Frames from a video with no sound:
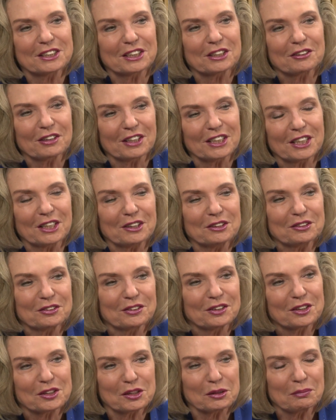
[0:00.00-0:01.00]
great country
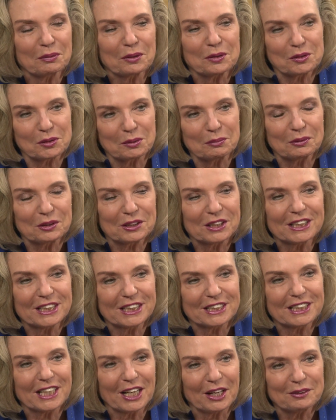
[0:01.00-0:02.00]
as opposed to putting it
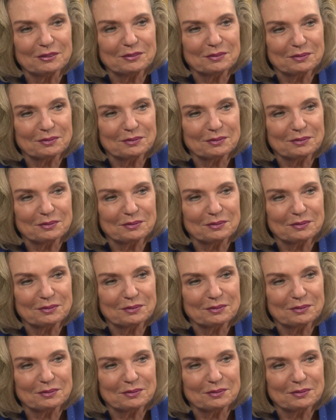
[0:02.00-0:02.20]
down.